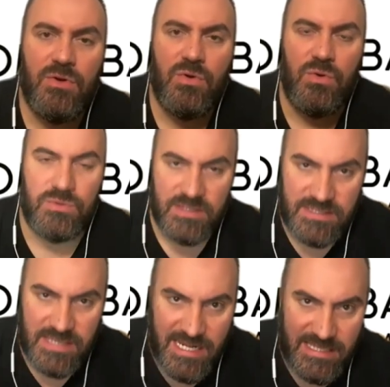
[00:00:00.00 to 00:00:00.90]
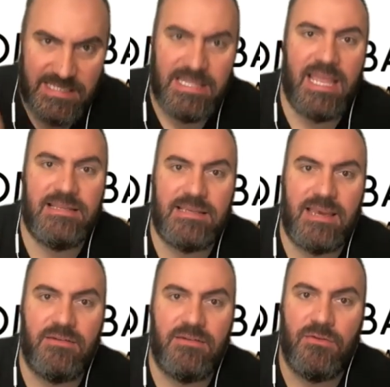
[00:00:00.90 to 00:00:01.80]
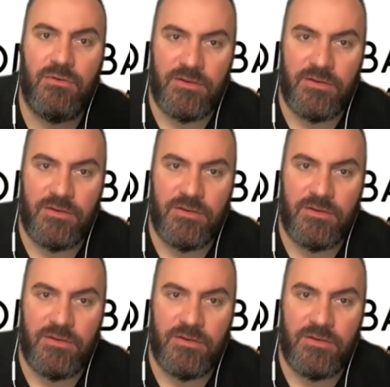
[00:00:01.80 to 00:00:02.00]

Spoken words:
who decided to stay in Sarajevo